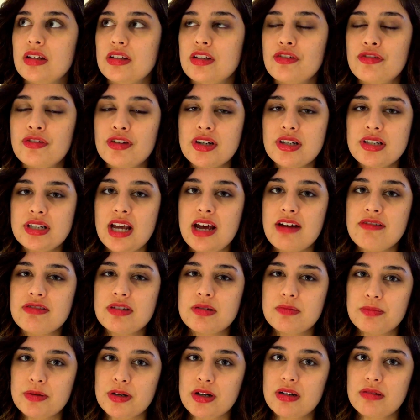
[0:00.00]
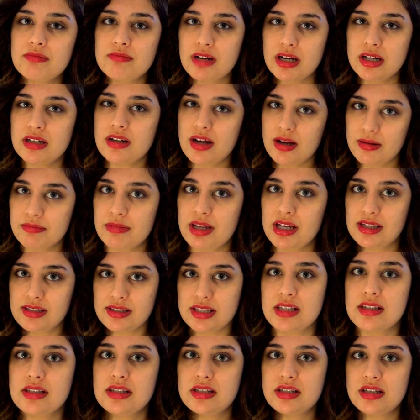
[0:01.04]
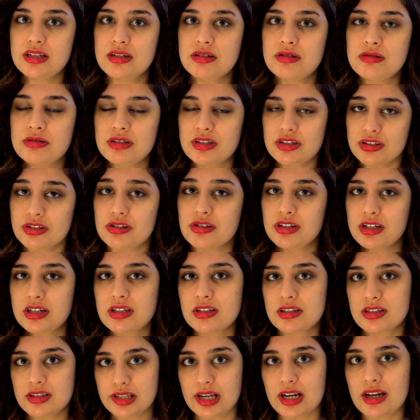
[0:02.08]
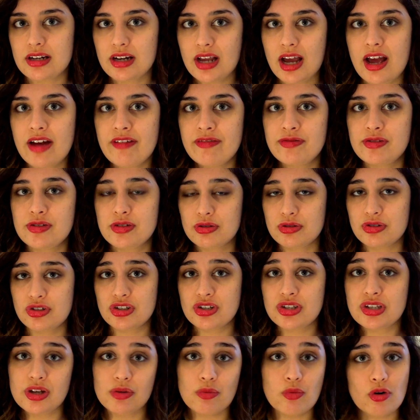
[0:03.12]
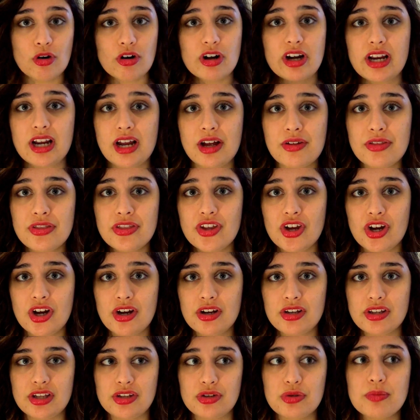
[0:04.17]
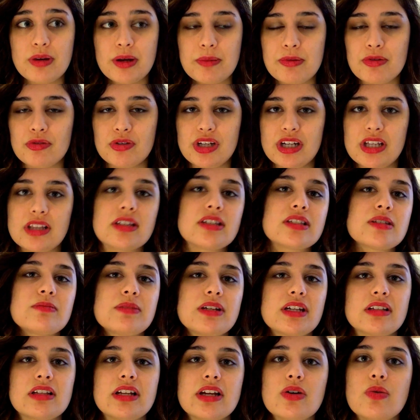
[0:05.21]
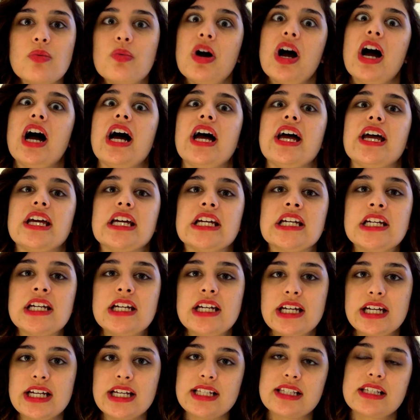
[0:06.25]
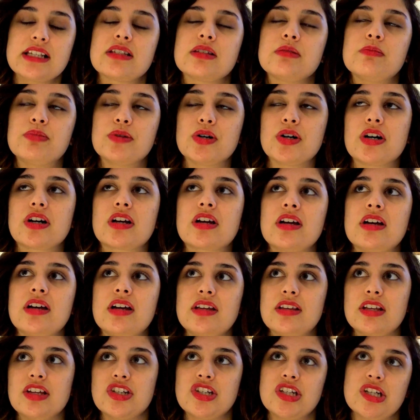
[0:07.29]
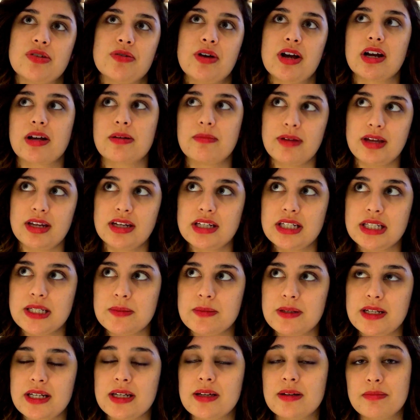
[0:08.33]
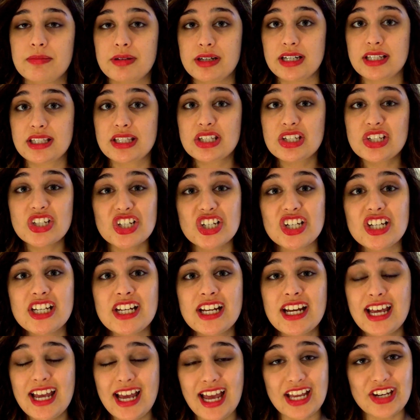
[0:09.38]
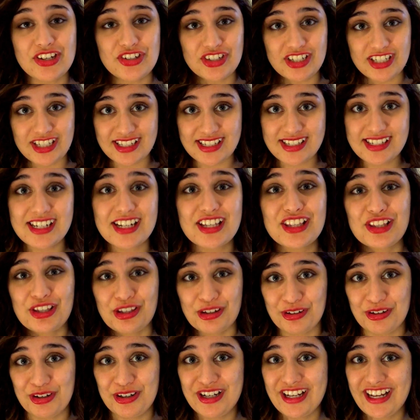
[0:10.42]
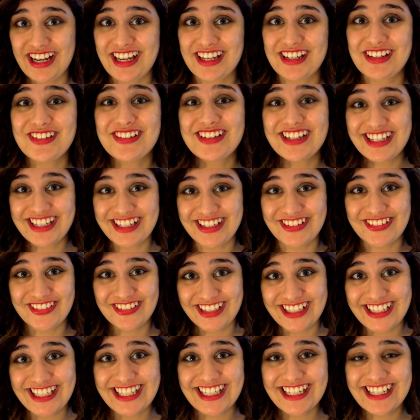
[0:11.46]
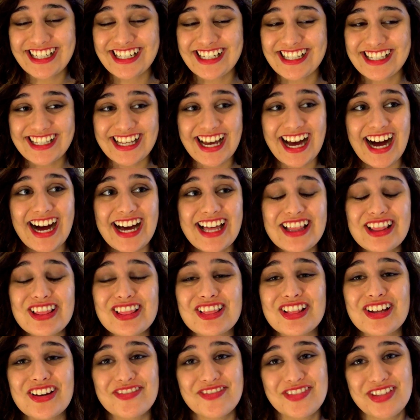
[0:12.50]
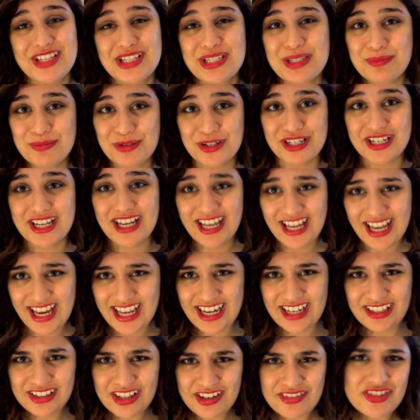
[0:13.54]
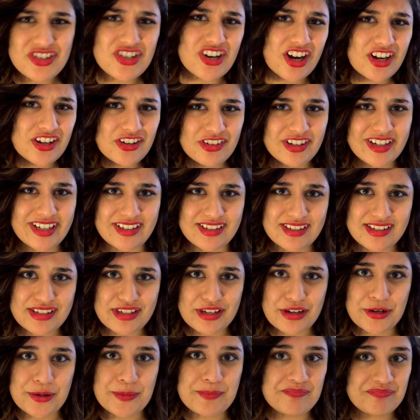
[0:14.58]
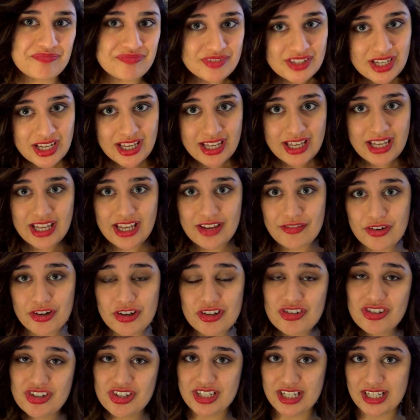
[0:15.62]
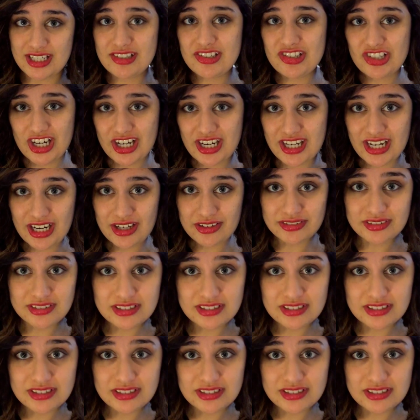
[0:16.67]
The first half of the book might not make sense to you until you get to the second half, so just a warning out there that you might be reading this and being like, why is this a book that she recommended to me? But it's good and you need to stick through it and you need to read it because I love this book. And I love John Green, so if you're interested, check it out.